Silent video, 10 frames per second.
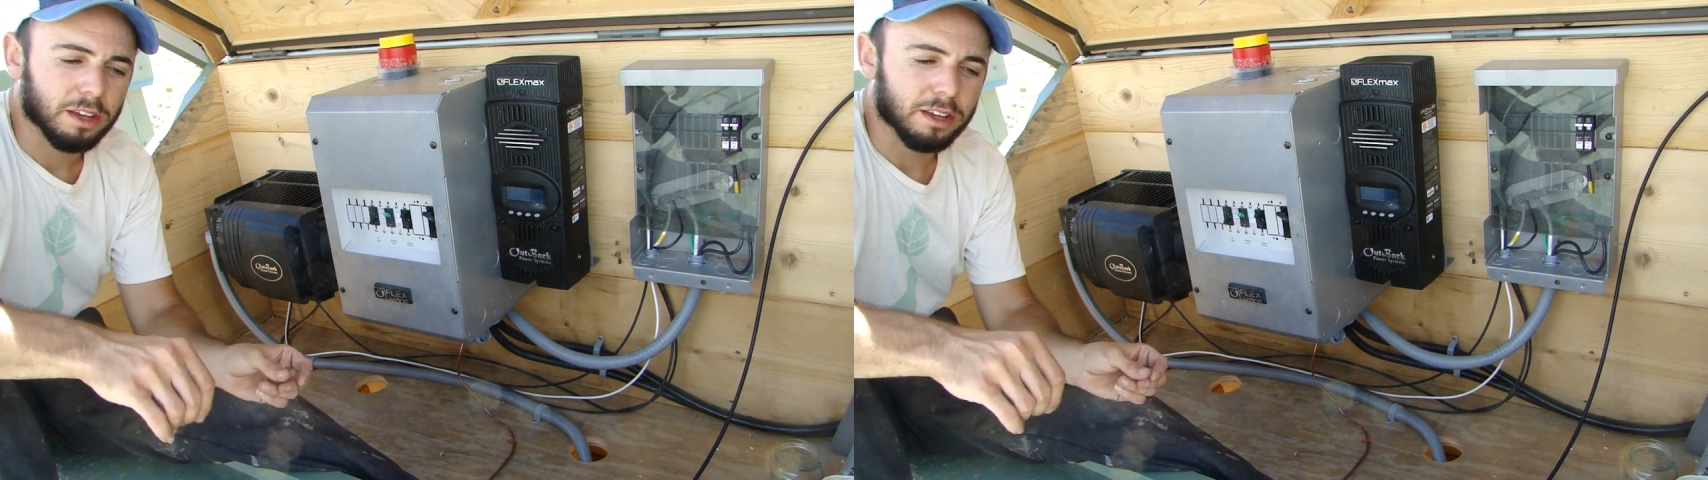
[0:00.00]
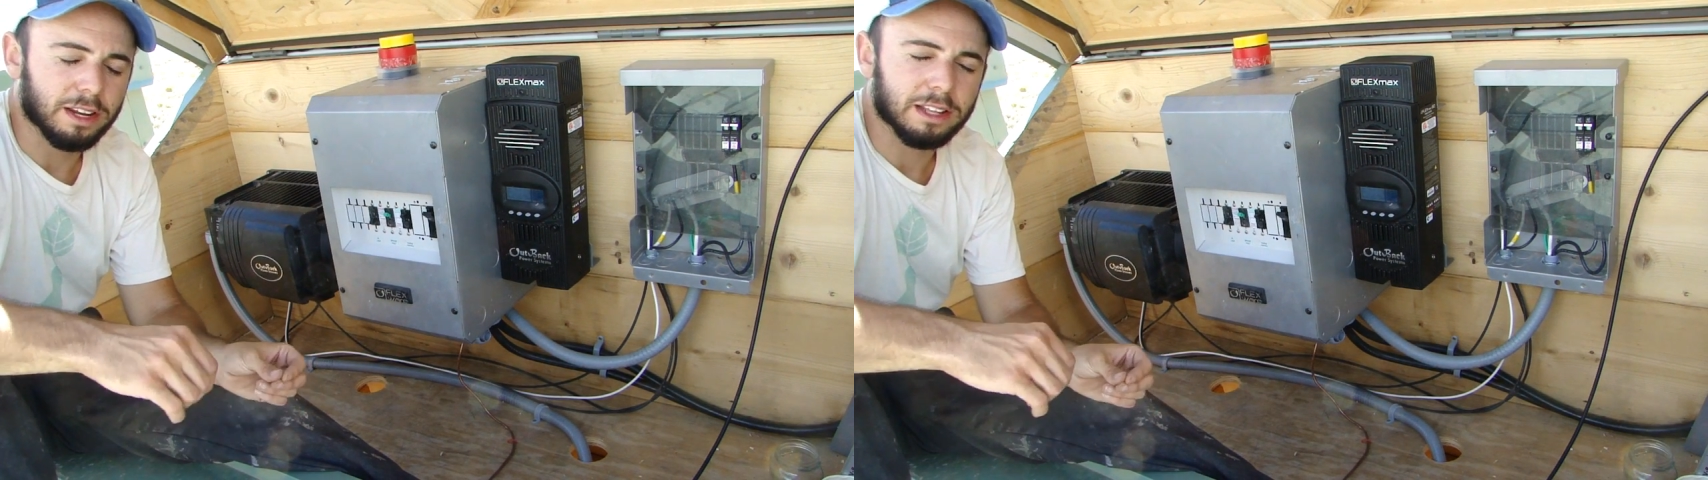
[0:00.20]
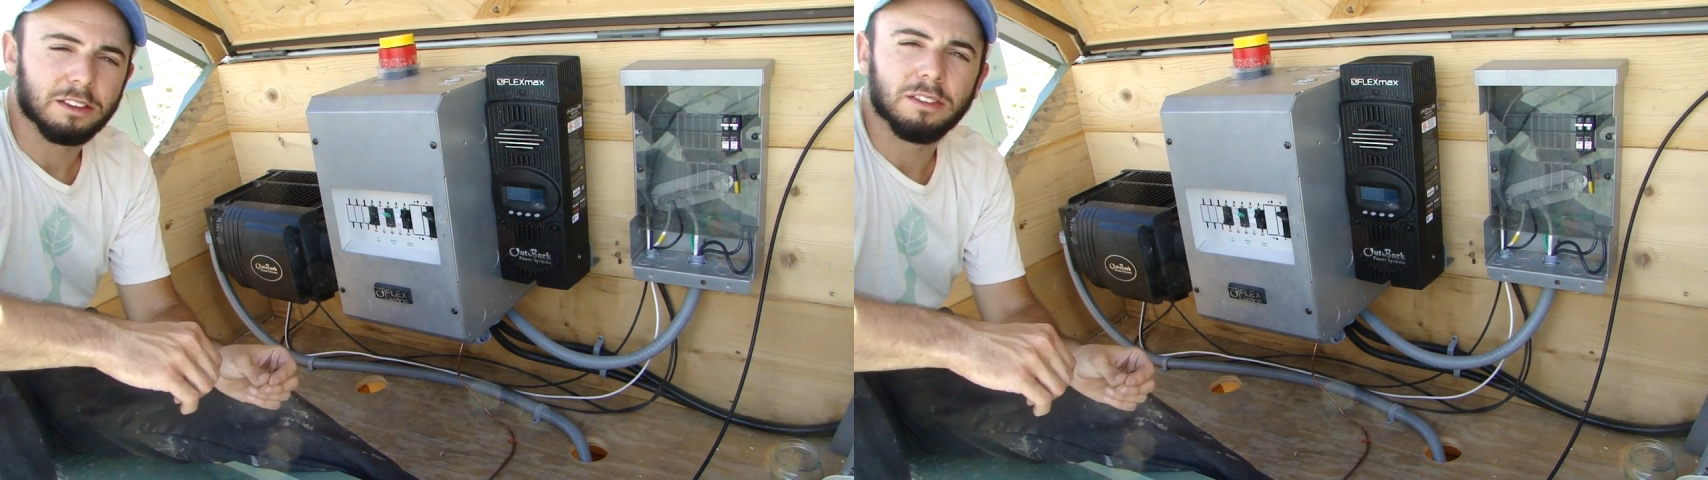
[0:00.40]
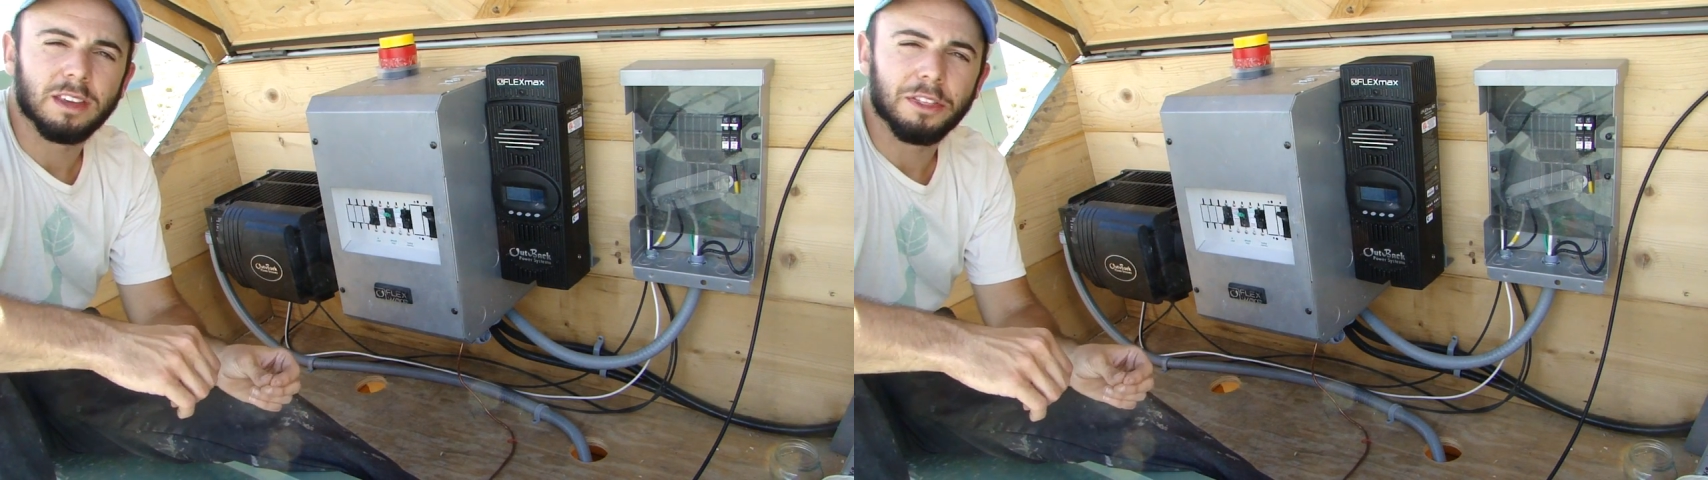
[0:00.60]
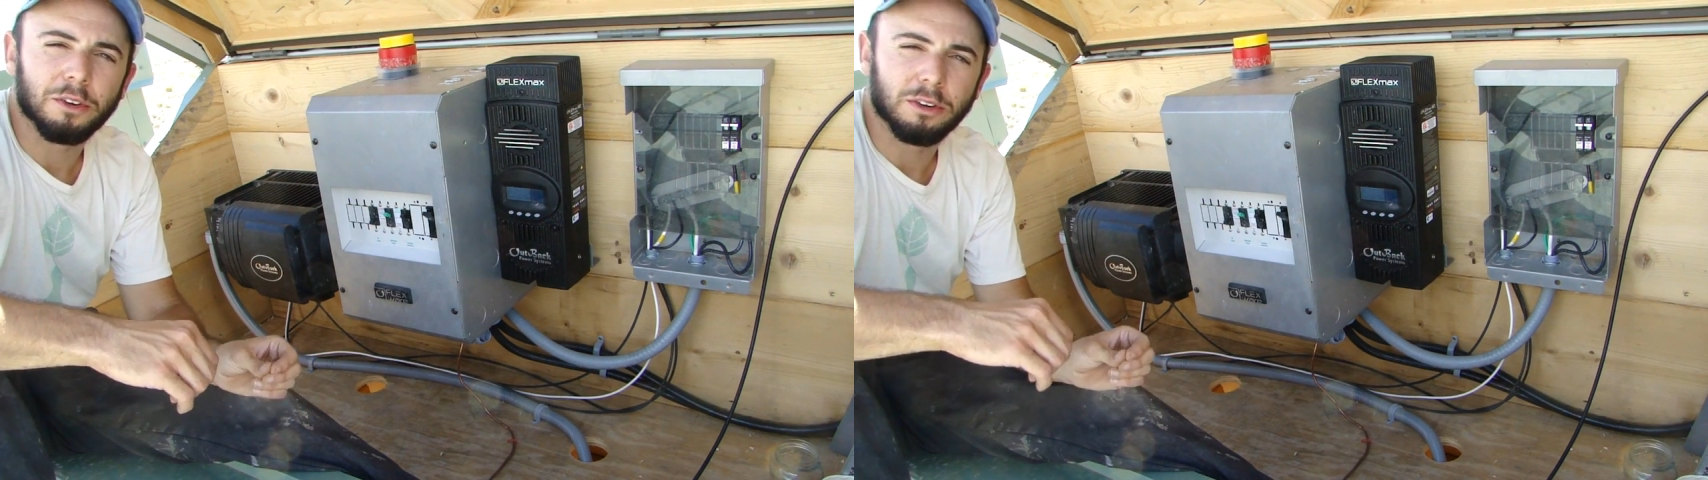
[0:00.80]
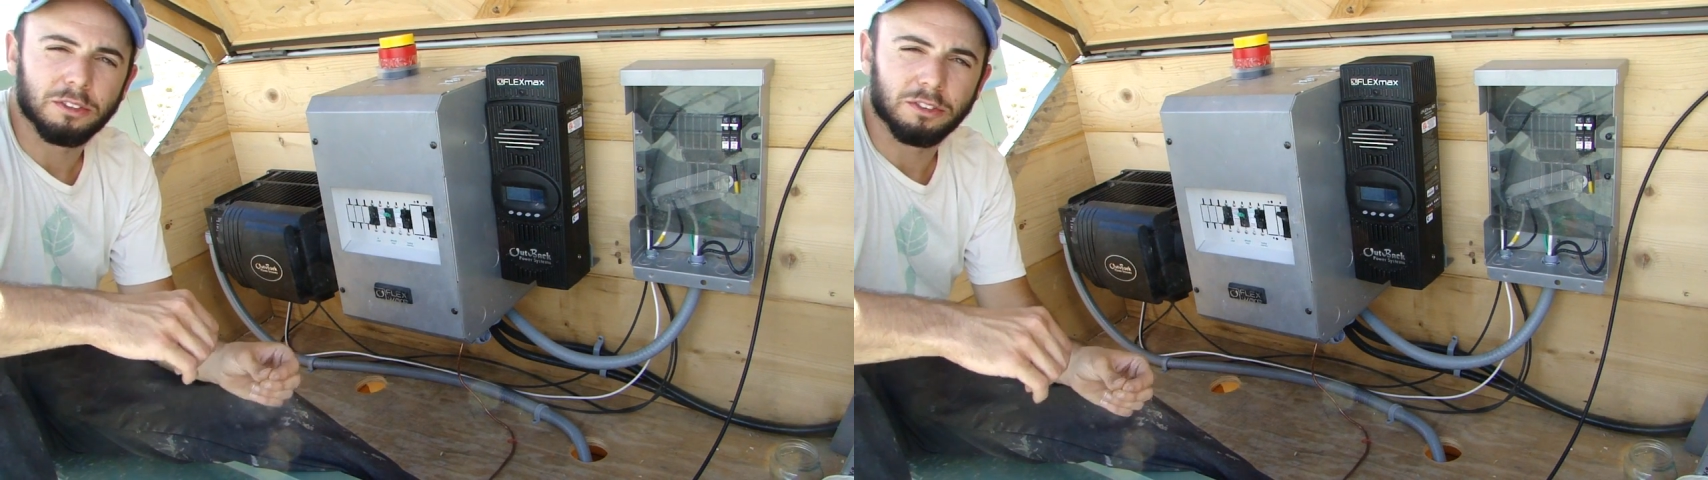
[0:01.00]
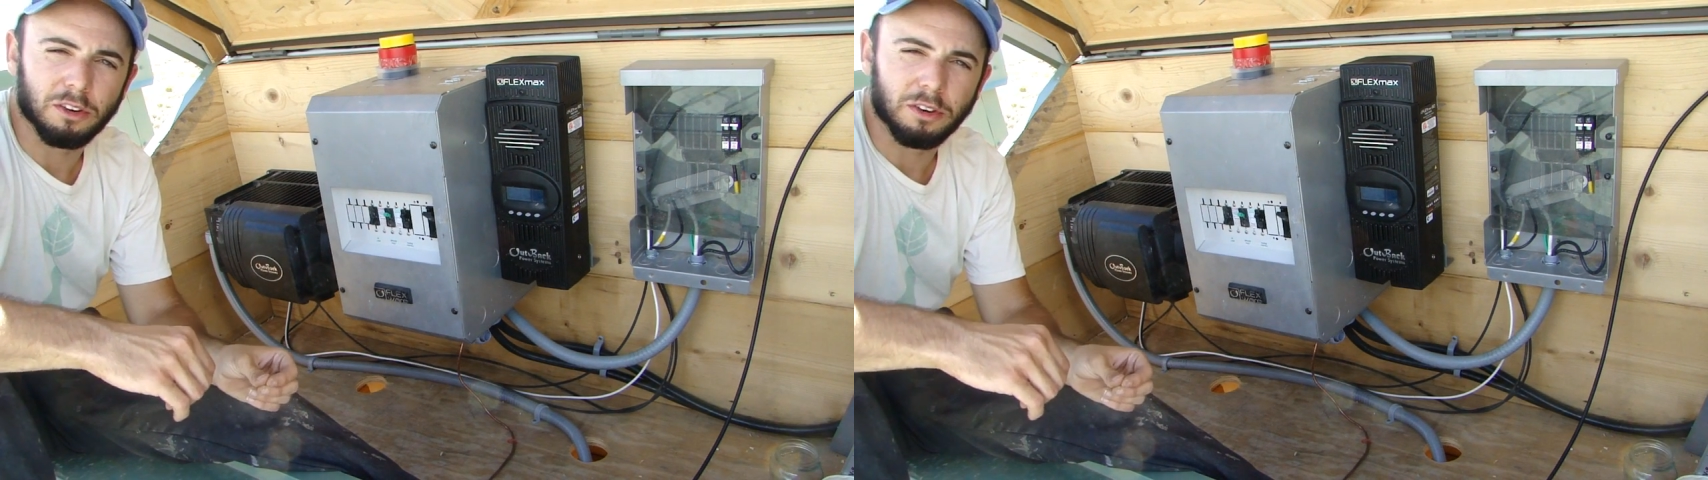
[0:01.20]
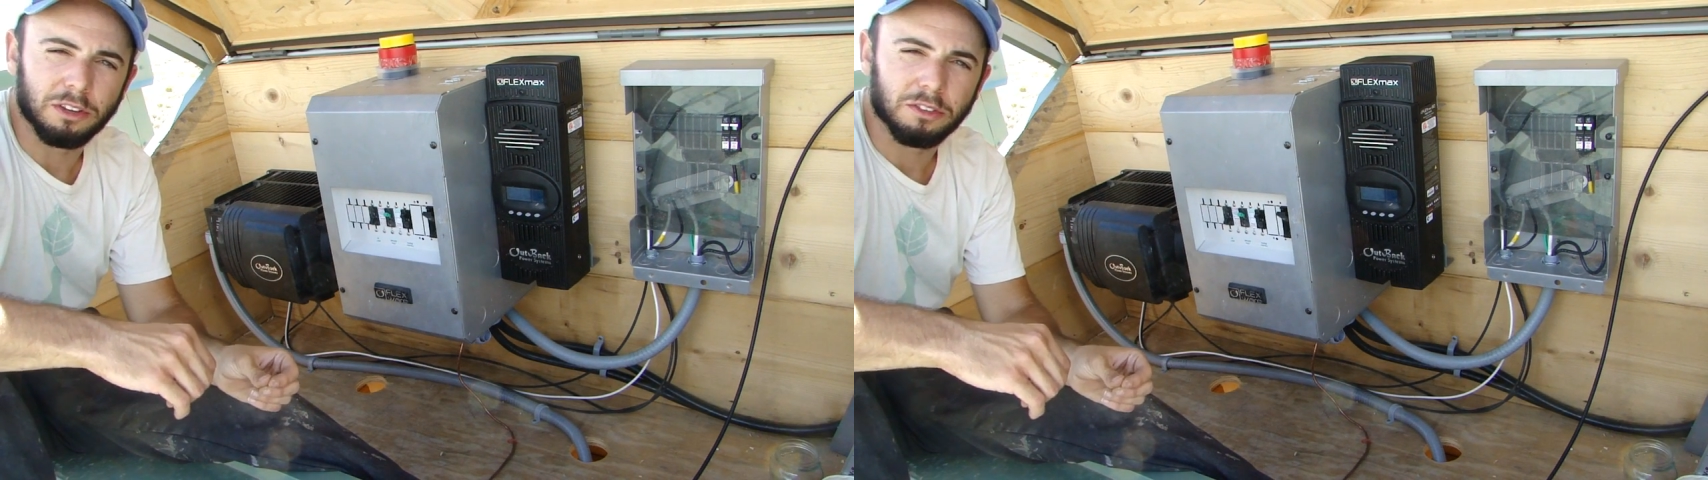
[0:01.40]
connected together in
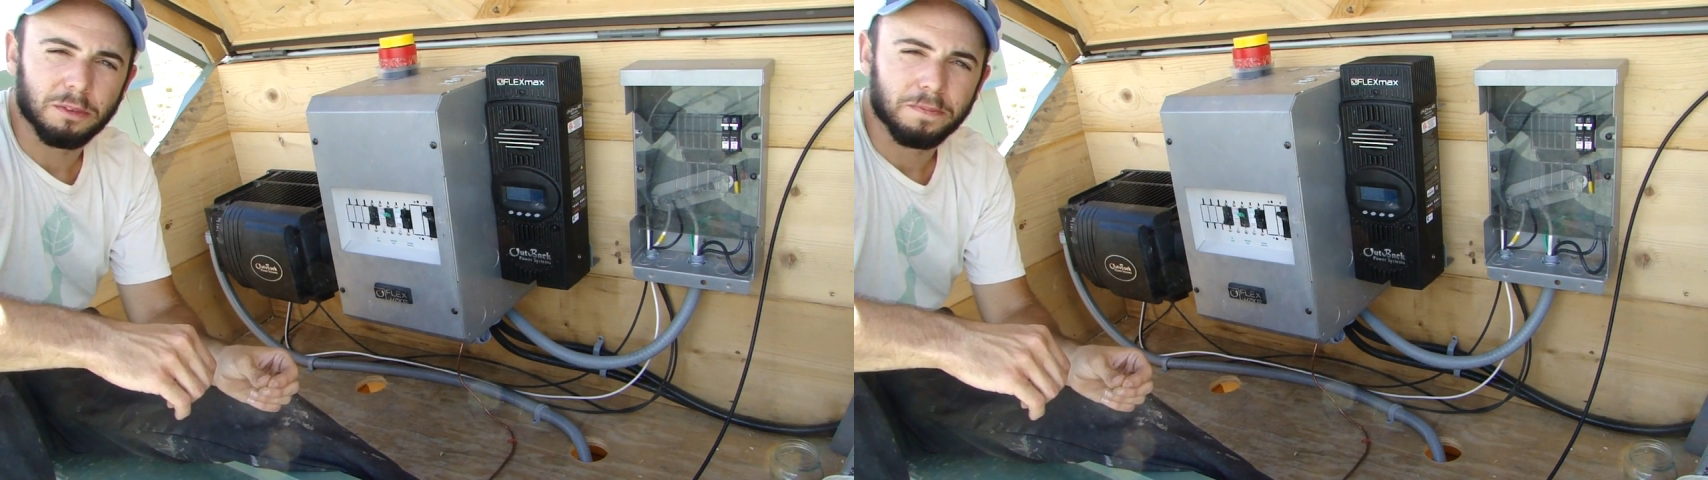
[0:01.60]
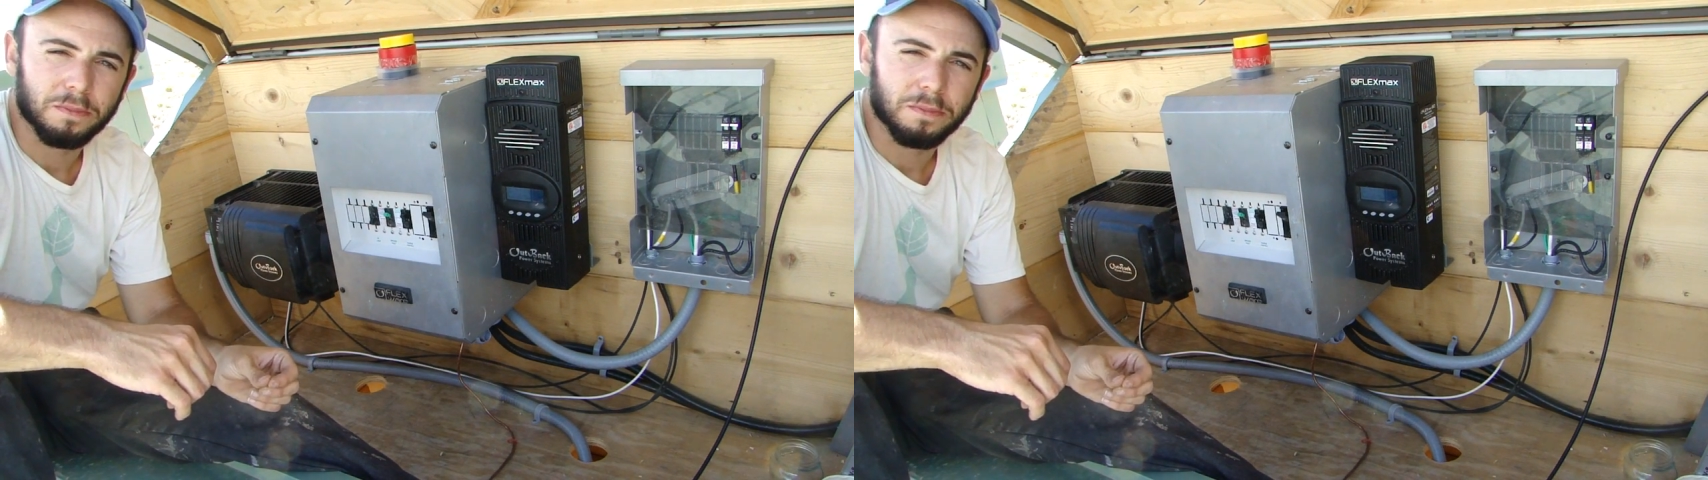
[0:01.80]
series.